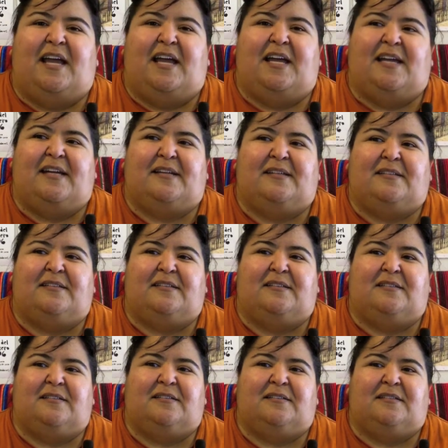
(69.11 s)
And
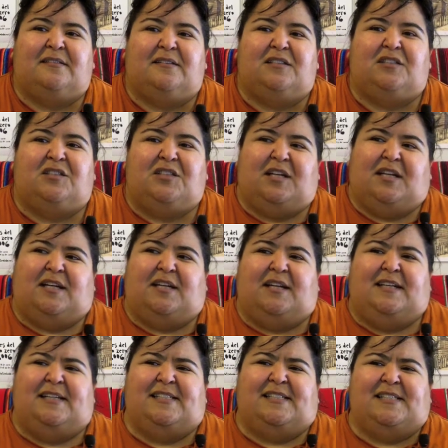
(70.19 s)

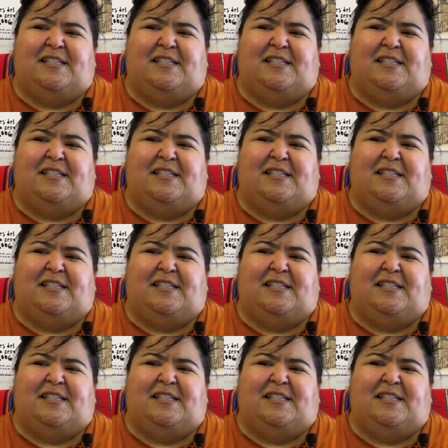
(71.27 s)
I guess